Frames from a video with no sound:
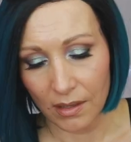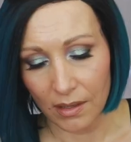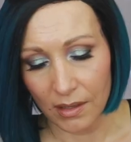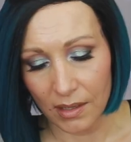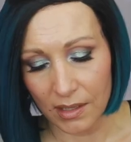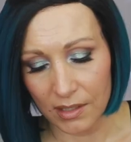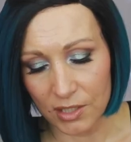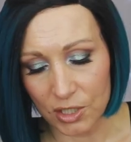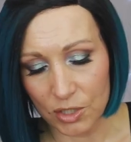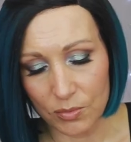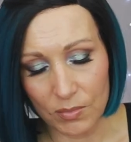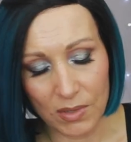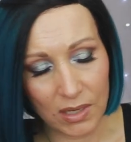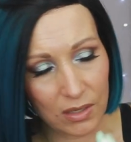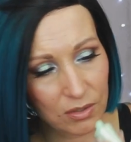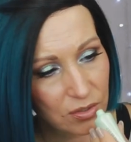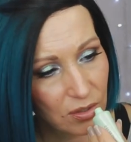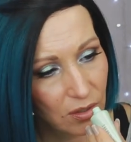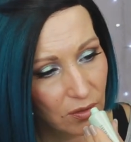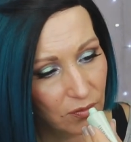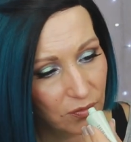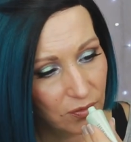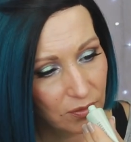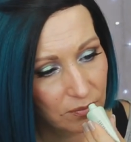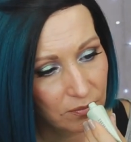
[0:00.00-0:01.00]
Uh, it
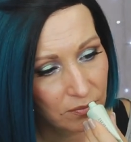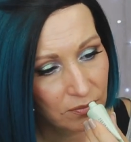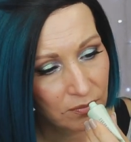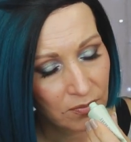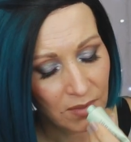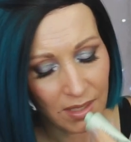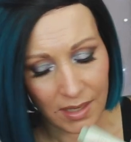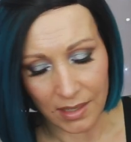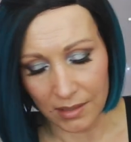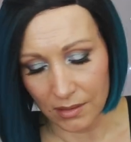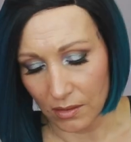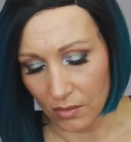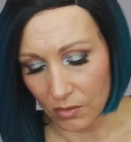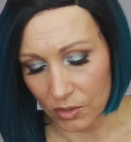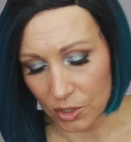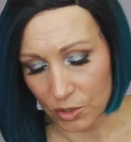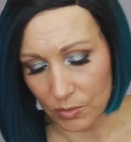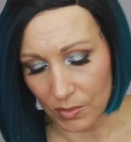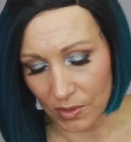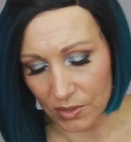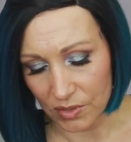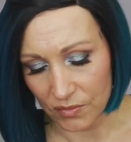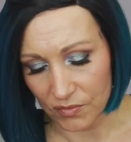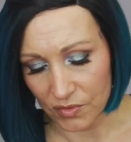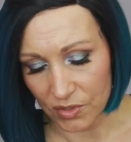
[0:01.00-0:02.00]
smells of, I don't know, it
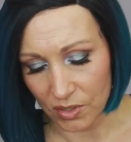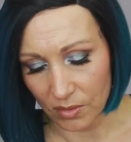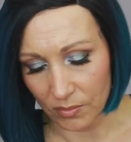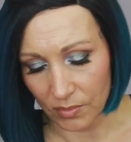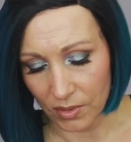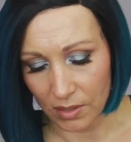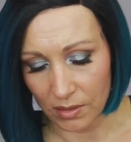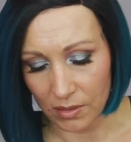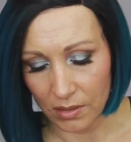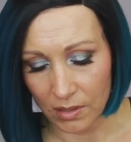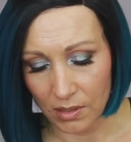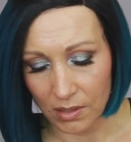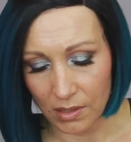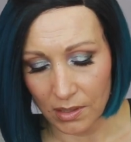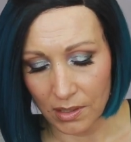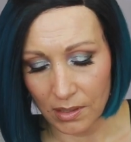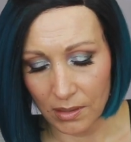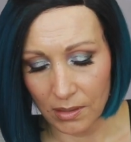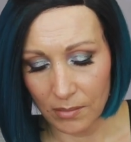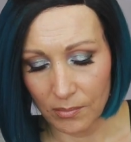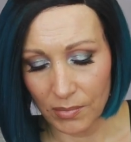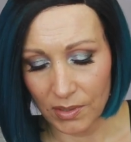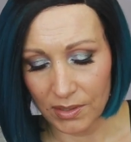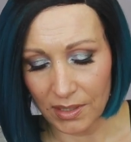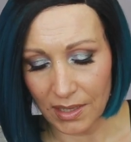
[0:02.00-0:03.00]
smells of something.
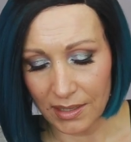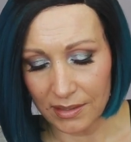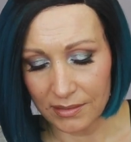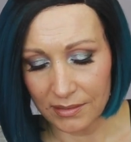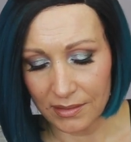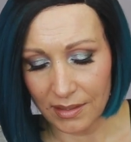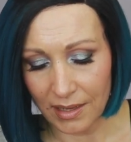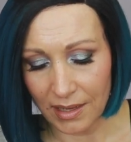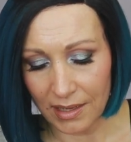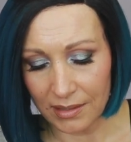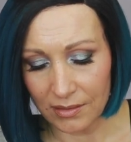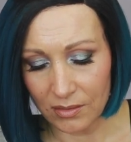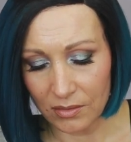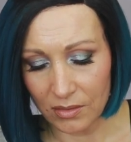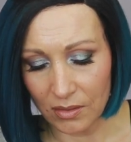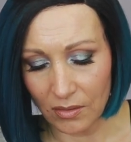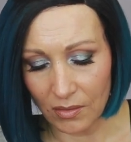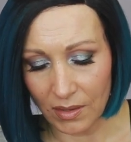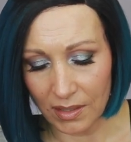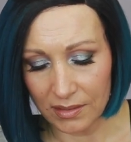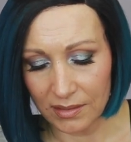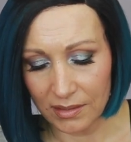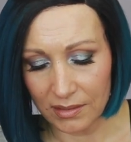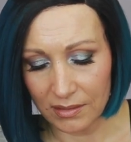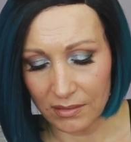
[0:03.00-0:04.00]
Uh, but I, I don't know,
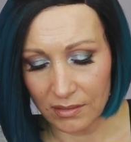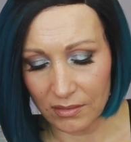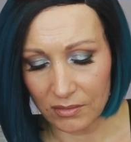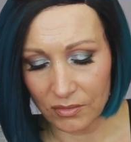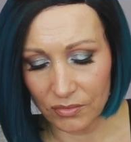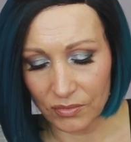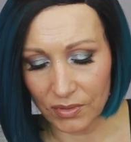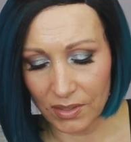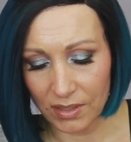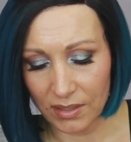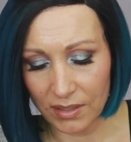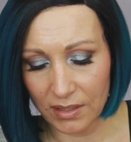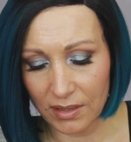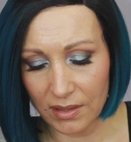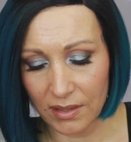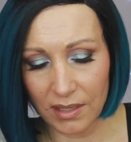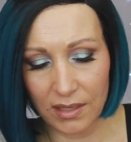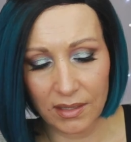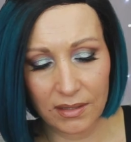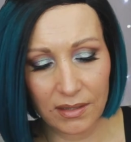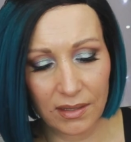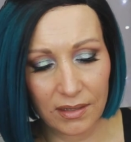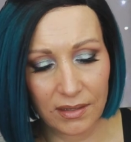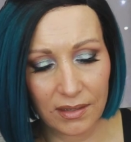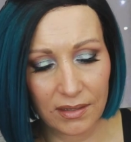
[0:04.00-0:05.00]
I did not really
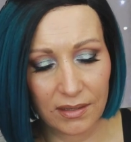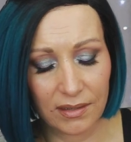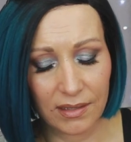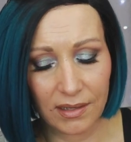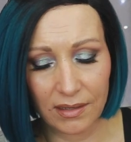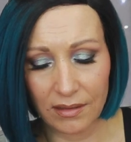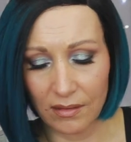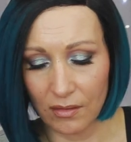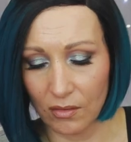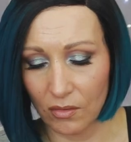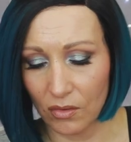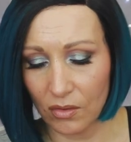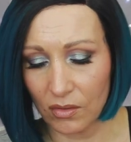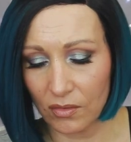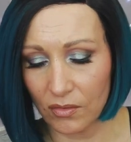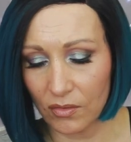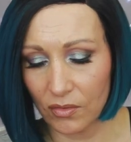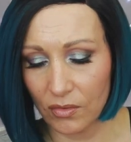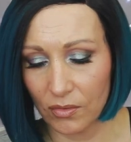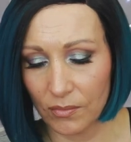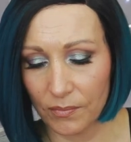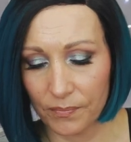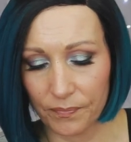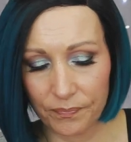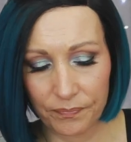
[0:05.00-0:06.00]
think that it did a
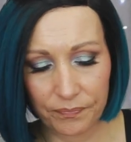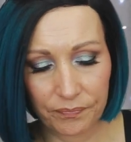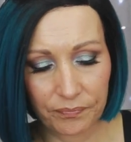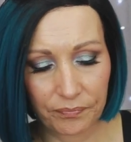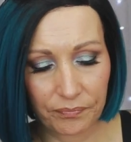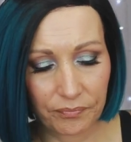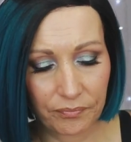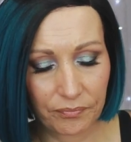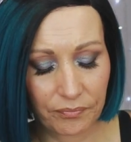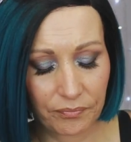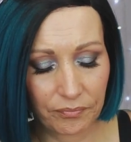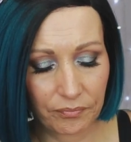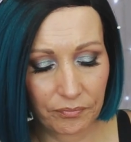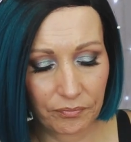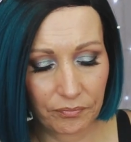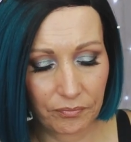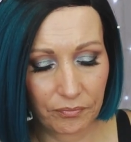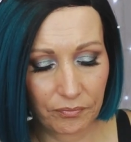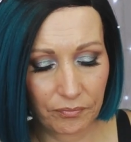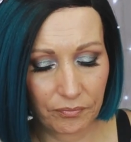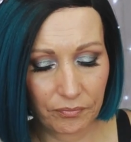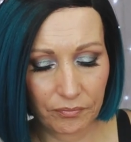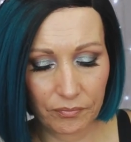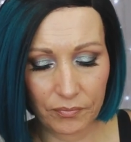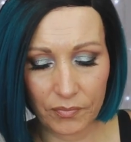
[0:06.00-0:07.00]
lot.
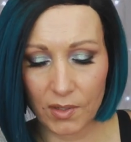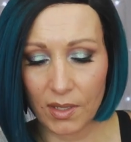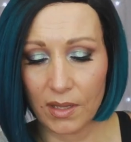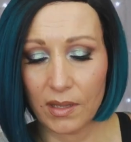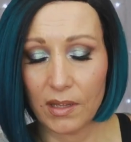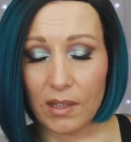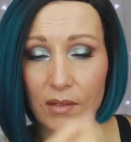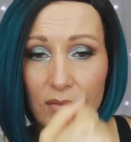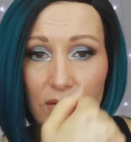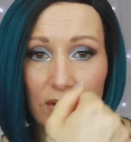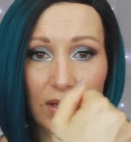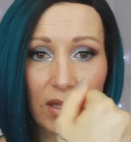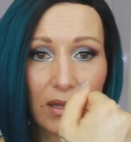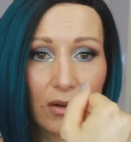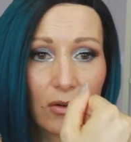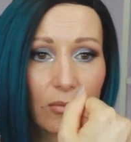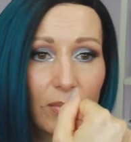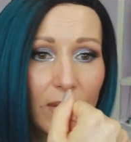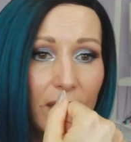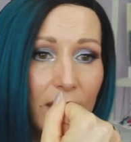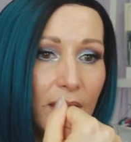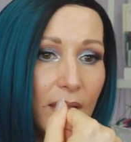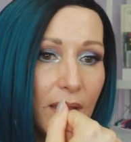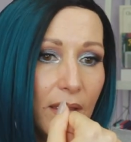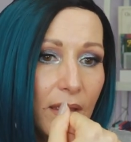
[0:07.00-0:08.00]
I have it here
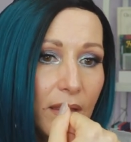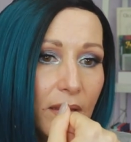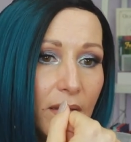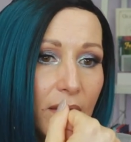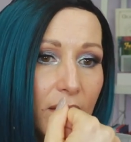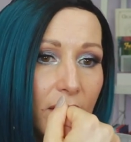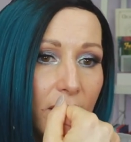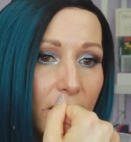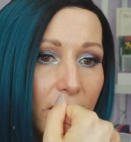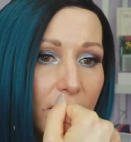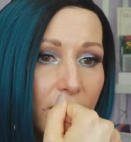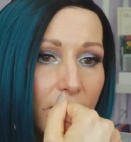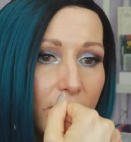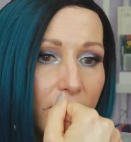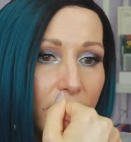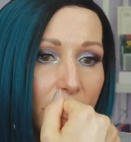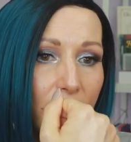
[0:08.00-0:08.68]
on my hand.